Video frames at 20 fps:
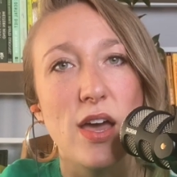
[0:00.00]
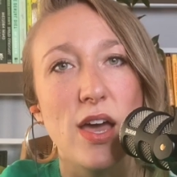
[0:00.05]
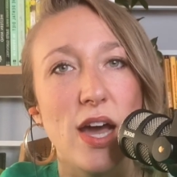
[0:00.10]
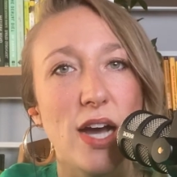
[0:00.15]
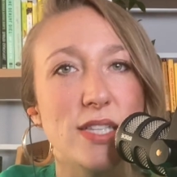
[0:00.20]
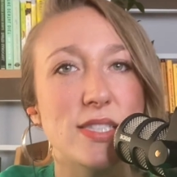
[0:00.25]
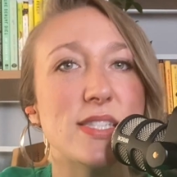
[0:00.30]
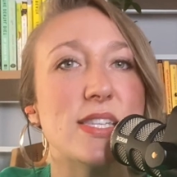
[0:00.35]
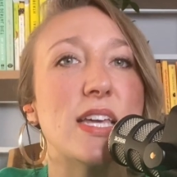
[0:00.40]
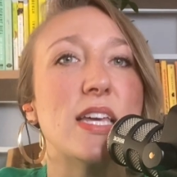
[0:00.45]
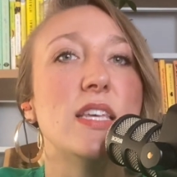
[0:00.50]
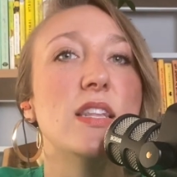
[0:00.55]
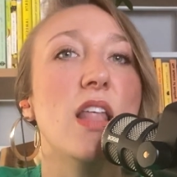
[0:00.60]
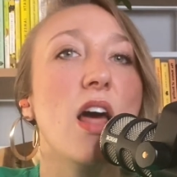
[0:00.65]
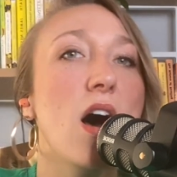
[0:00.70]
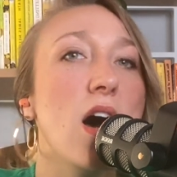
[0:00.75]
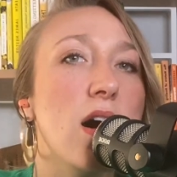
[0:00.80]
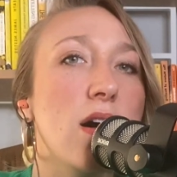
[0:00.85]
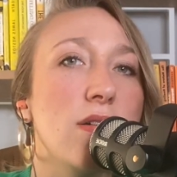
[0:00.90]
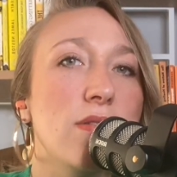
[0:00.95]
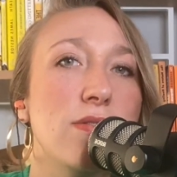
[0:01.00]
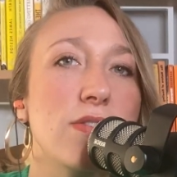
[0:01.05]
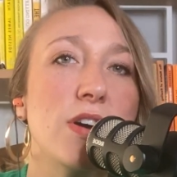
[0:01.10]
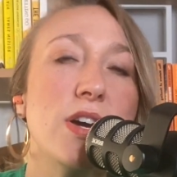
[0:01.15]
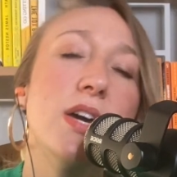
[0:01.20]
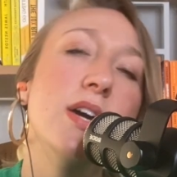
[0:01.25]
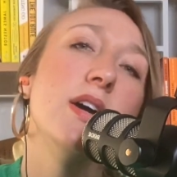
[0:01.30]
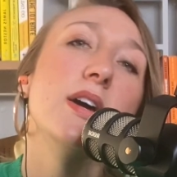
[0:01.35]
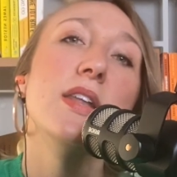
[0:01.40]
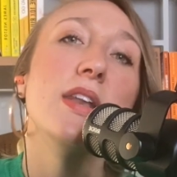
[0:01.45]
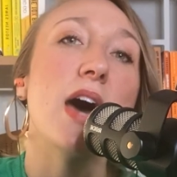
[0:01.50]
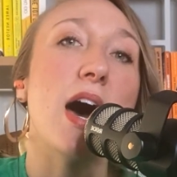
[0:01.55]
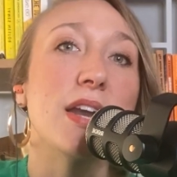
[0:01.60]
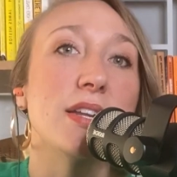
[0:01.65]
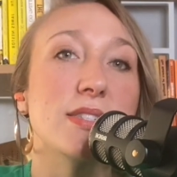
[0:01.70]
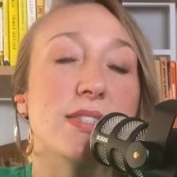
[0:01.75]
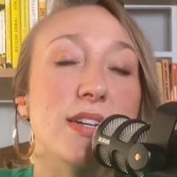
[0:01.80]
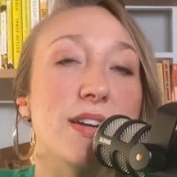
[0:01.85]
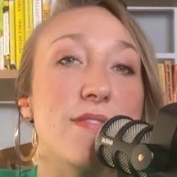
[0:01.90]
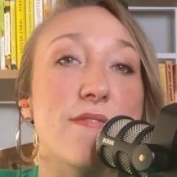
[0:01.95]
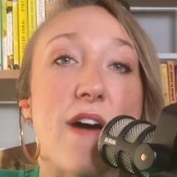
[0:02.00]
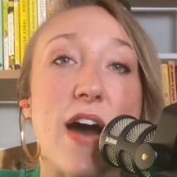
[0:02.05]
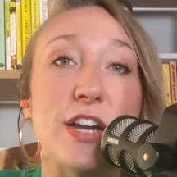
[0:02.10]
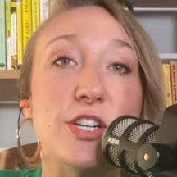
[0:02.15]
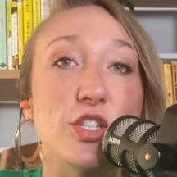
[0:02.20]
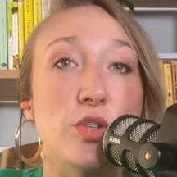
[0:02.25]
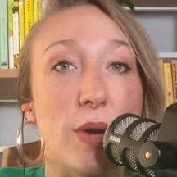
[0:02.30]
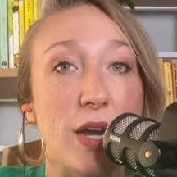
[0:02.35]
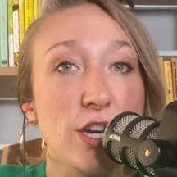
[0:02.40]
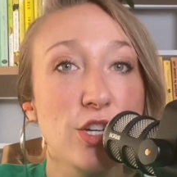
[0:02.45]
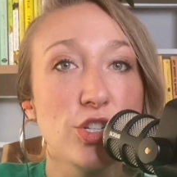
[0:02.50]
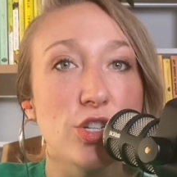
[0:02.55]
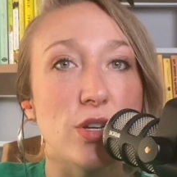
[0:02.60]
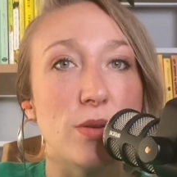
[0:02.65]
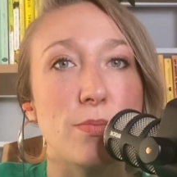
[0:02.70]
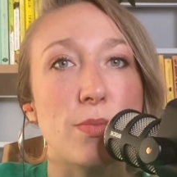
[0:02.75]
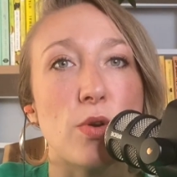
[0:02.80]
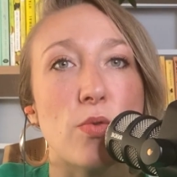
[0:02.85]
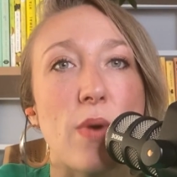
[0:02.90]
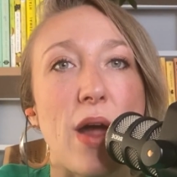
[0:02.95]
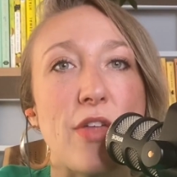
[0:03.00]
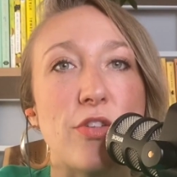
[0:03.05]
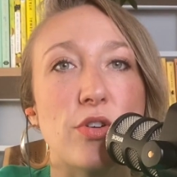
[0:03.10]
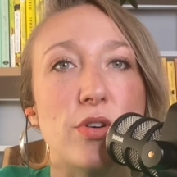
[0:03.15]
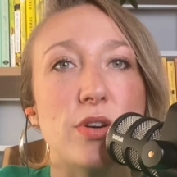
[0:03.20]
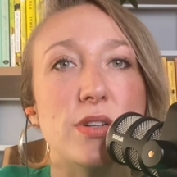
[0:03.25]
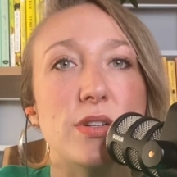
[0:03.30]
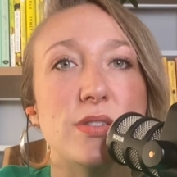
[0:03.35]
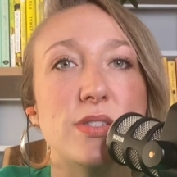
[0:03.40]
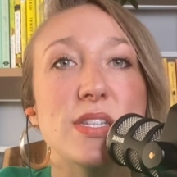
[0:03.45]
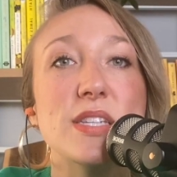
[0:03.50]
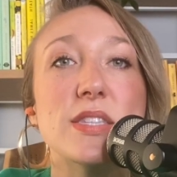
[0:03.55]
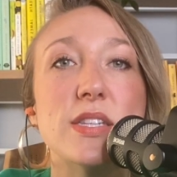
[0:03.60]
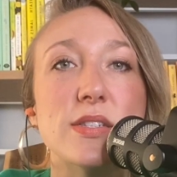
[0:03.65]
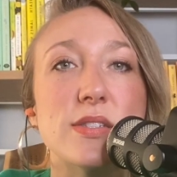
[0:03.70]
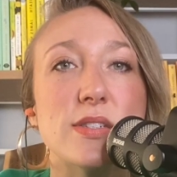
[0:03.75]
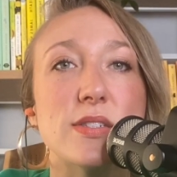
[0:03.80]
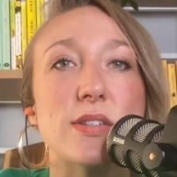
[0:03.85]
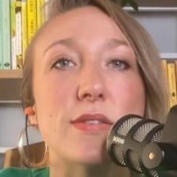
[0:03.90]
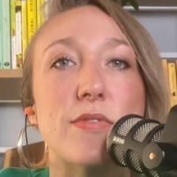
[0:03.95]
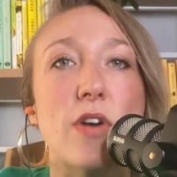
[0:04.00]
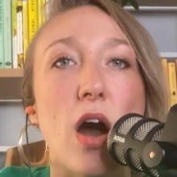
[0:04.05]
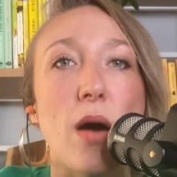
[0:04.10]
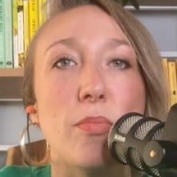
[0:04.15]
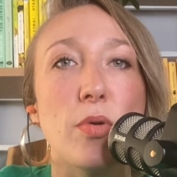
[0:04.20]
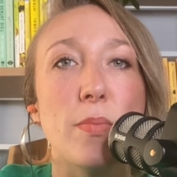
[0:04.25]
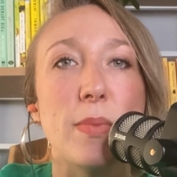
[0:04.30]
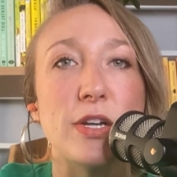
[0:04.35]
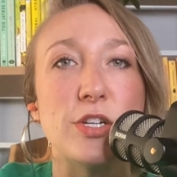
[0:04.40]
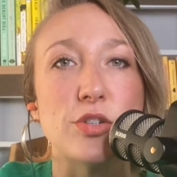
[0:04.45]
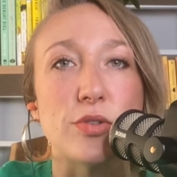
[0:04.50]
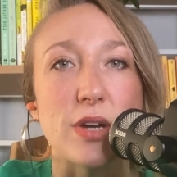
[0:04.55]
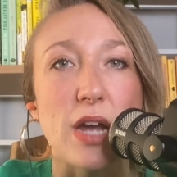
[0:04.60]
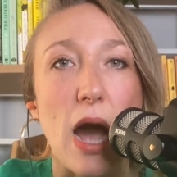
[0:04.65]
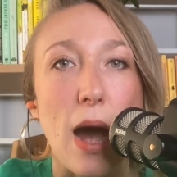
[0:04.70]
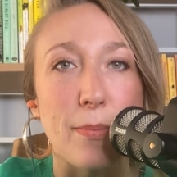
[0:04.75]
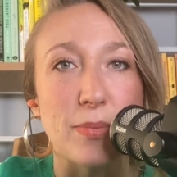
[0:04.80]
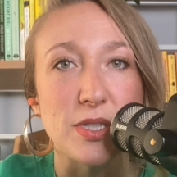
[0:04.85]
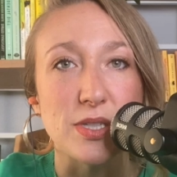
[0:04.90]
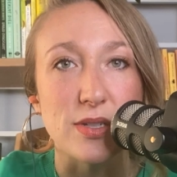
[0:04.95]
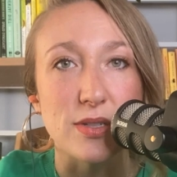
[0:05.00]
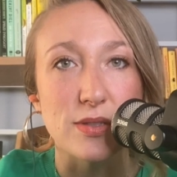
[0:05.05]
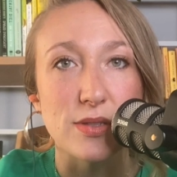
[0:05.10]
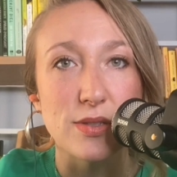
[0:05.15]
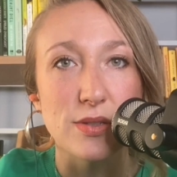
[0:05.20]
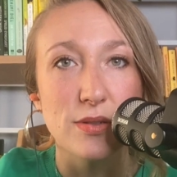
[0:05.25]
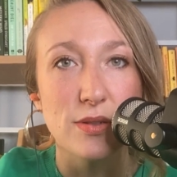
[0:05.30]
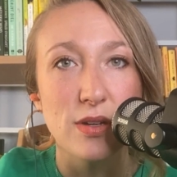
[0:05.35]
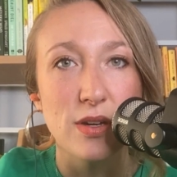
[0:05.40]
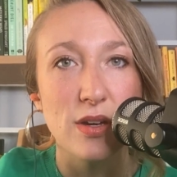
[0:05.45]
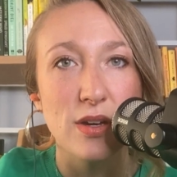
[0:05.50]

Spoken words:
And seeing love not as an infatuation, but rather a synthesis of complementary opposites.